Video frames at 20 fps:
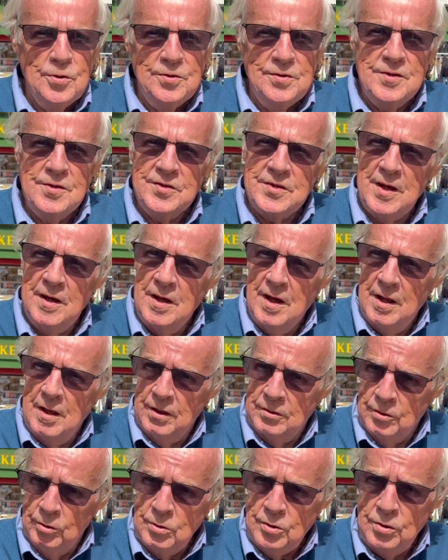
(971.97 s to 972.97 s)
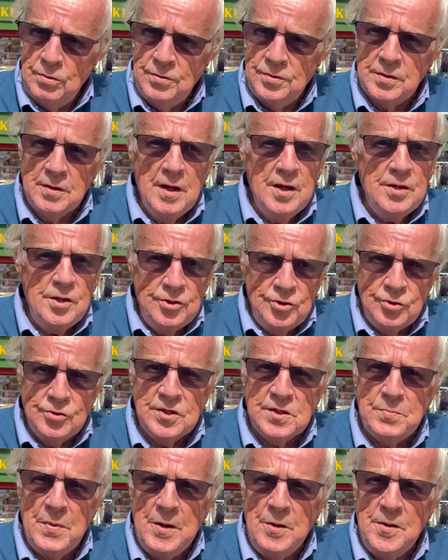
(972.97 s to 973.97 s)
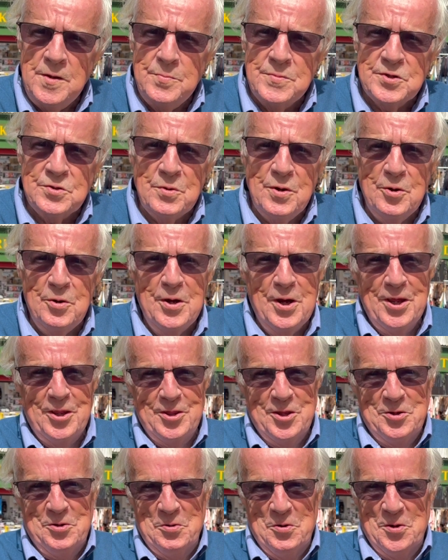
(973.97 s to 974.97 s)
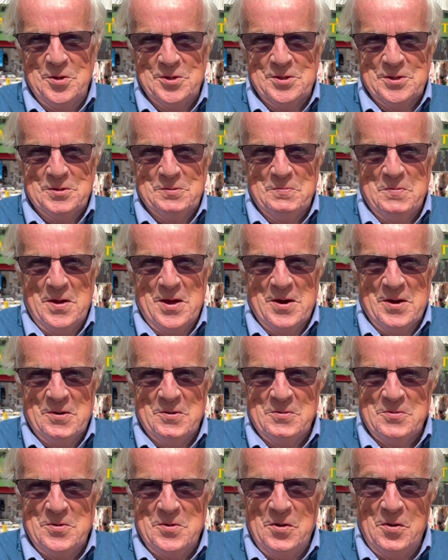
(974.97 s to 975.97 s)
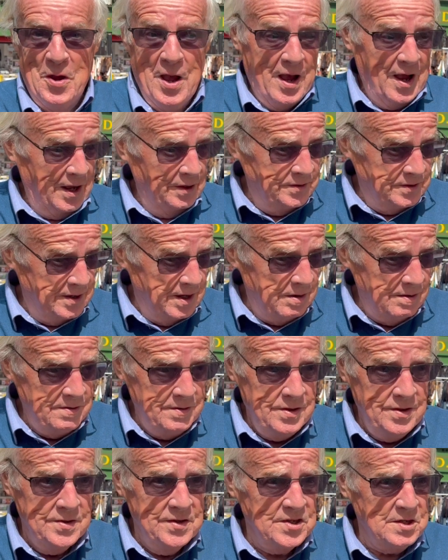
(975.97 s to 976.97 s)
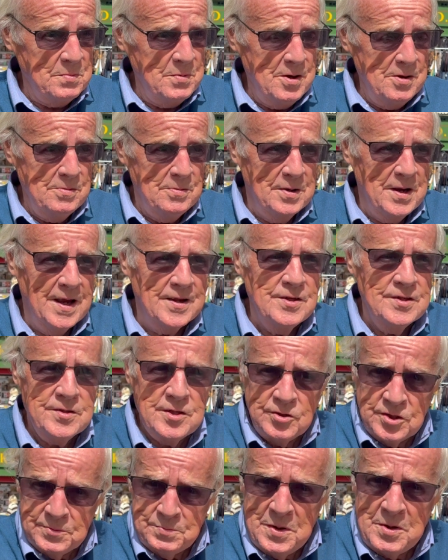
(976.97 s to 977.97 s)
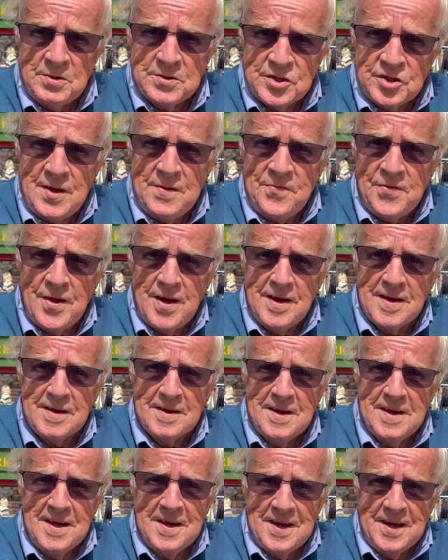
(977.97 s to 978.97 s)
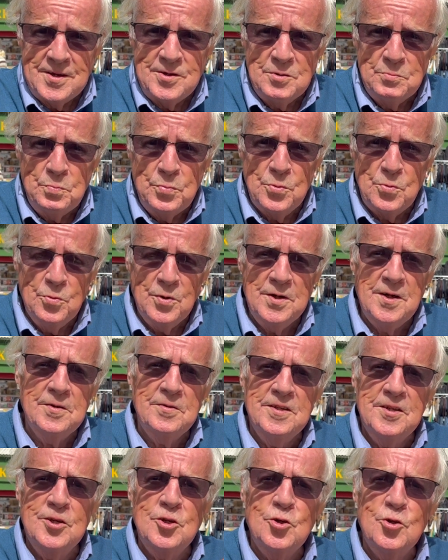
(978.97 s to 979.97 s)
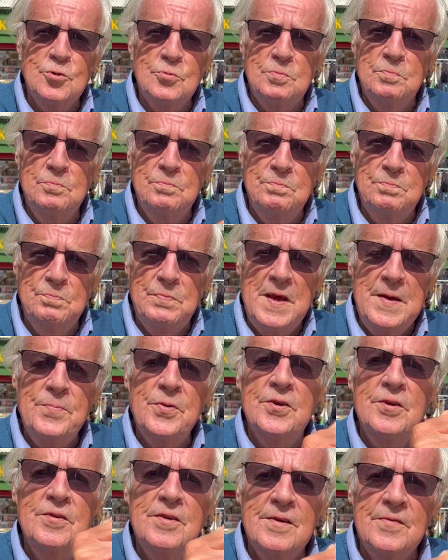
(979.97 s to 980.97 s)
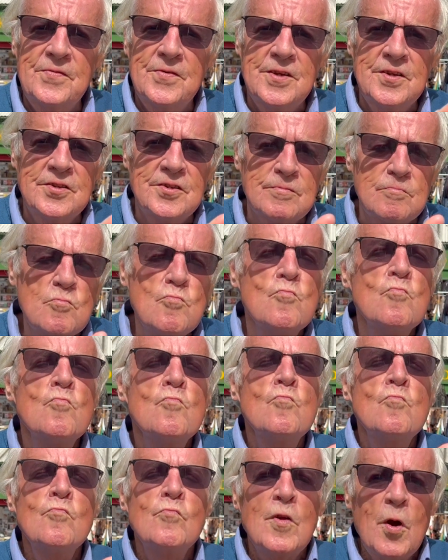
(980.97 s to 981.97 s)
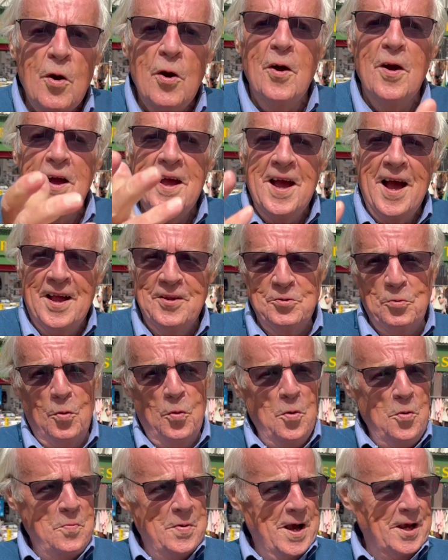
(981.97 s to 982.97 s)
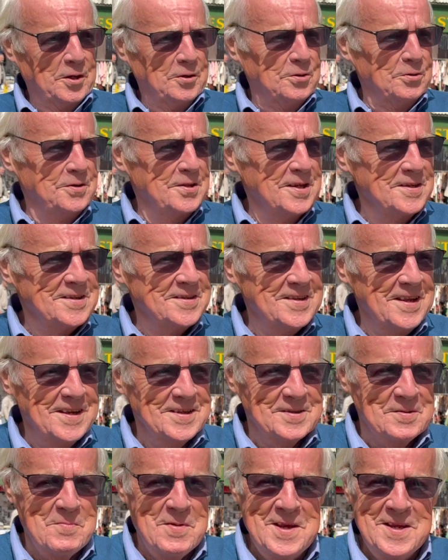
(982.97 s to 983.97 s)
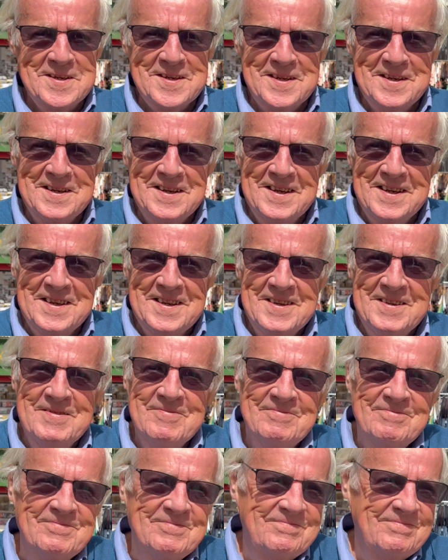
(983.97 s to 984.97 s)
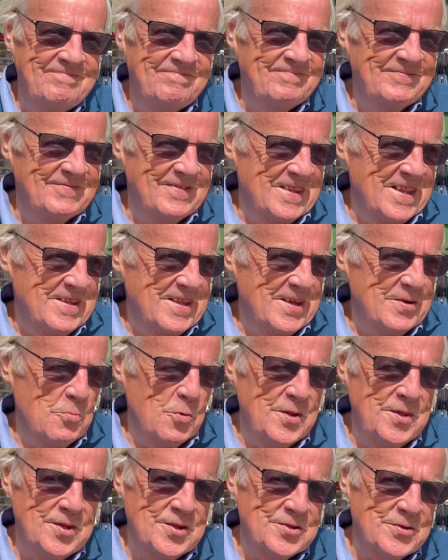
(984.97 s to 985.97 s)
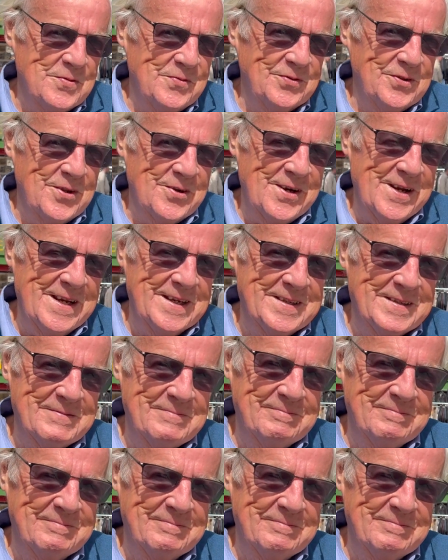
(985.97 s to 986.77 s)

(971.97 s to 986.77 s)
And you say, "Look good. You should smell them as well." They don't smell. No, I'll tell you, they smell. And you say, sniff that, and you put one of tissue paper in her face, and oh my goodness, that's amazing. Wonders of Fleurette.